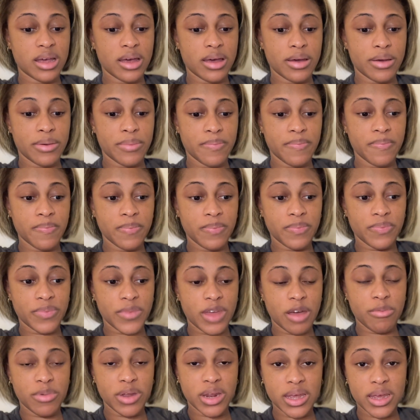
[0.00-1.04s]

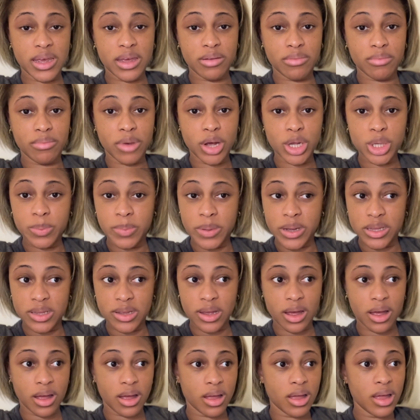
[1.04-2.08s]
I've been eating much
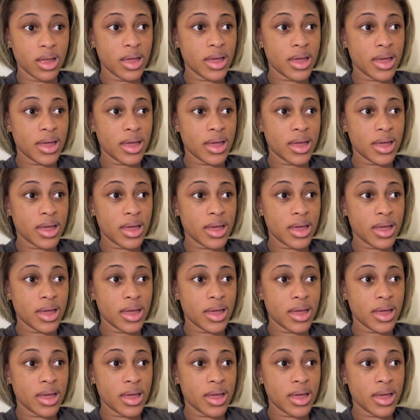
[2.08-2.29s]
better.